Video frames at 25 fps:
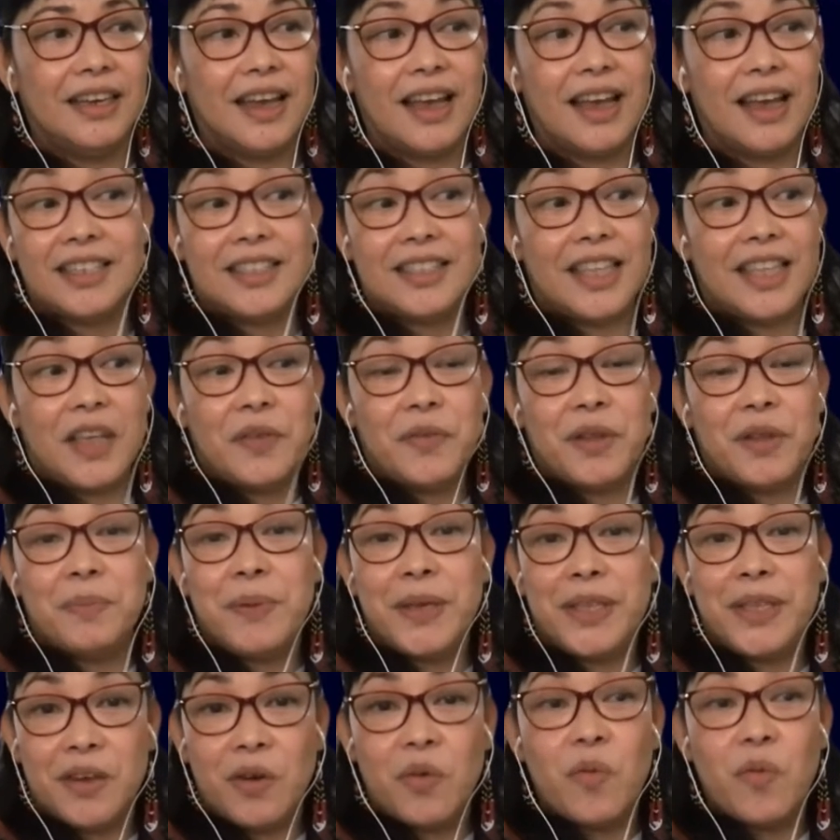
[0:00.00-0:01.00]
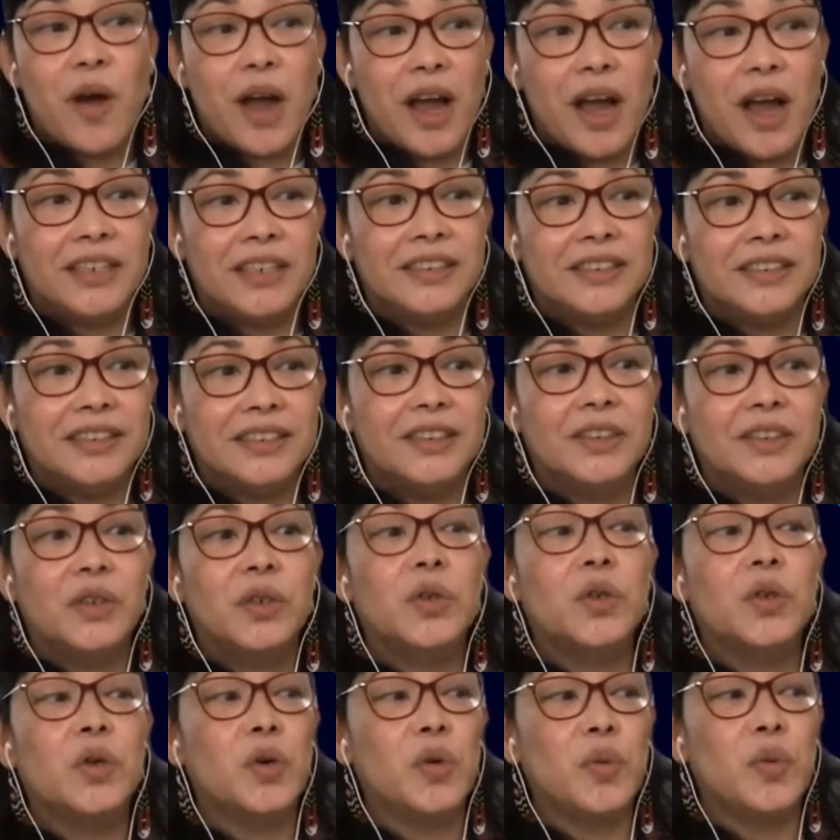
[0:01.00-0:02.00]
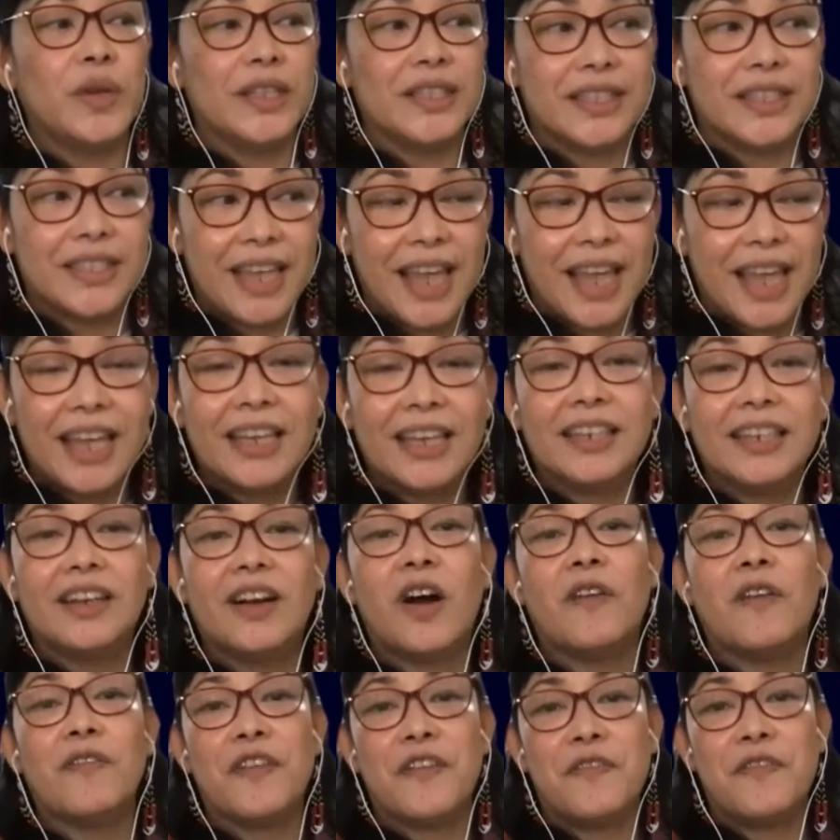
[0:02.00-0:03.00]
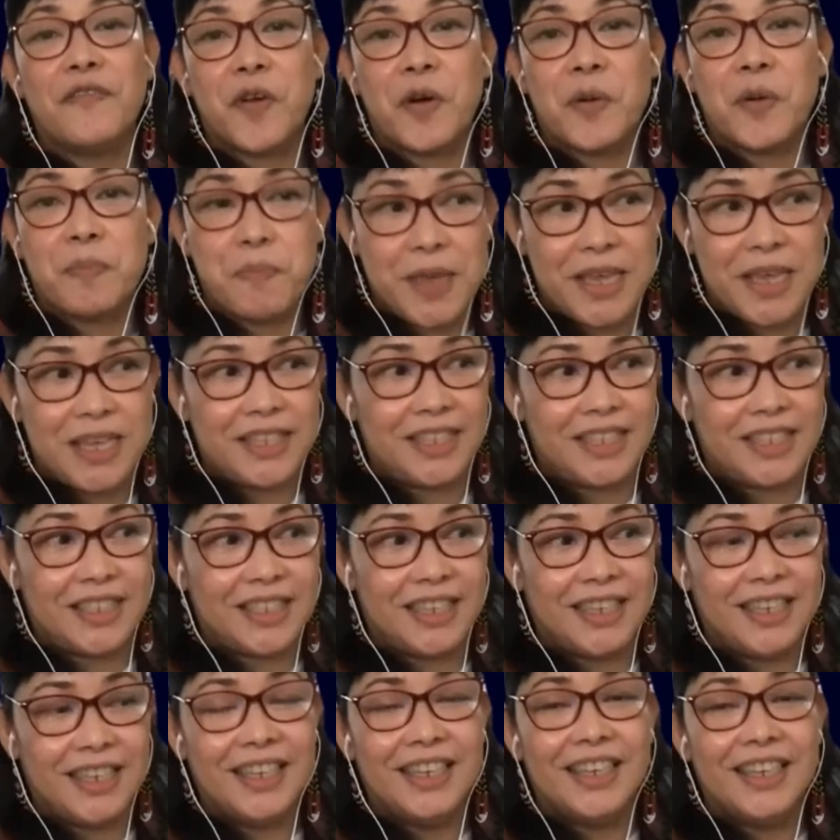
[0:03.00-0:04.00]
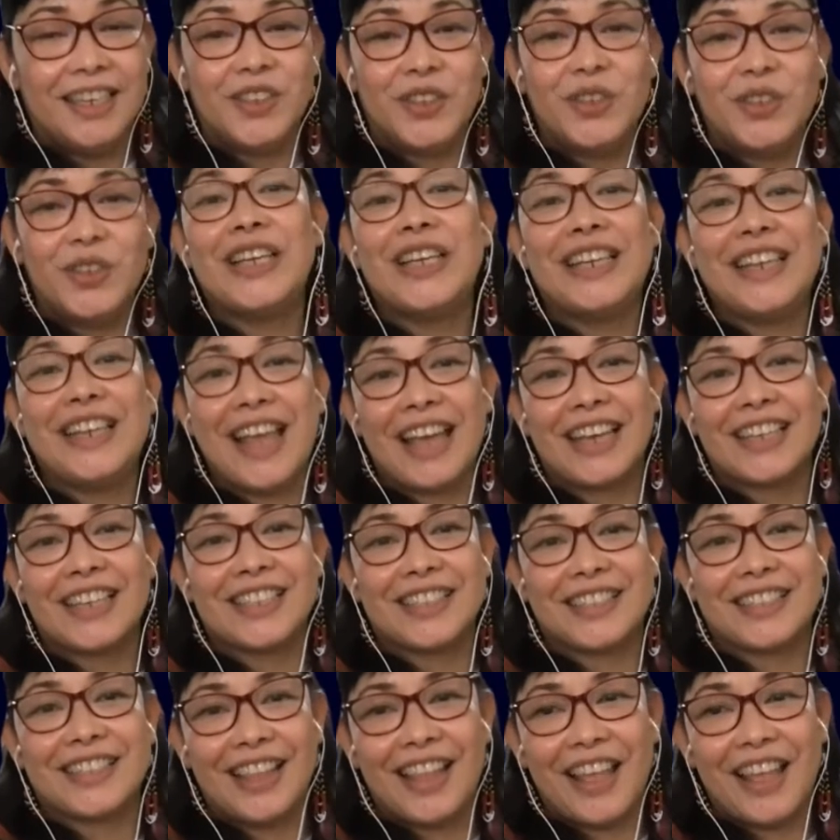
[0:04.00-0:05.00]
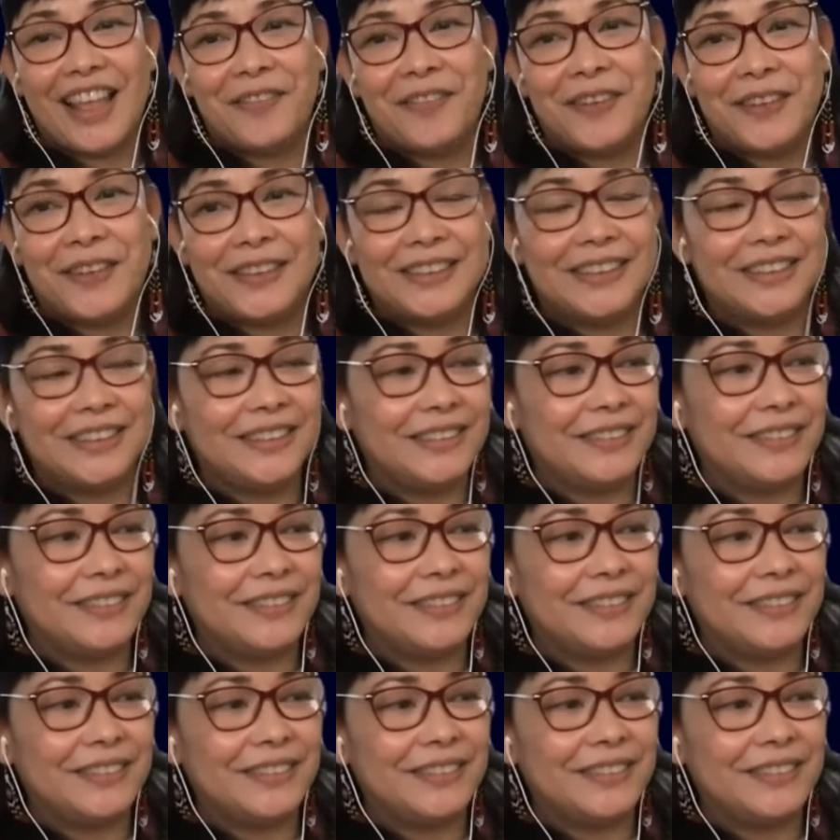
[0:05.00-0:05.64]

as they will be the one who will take Coffee for Peace to the next level.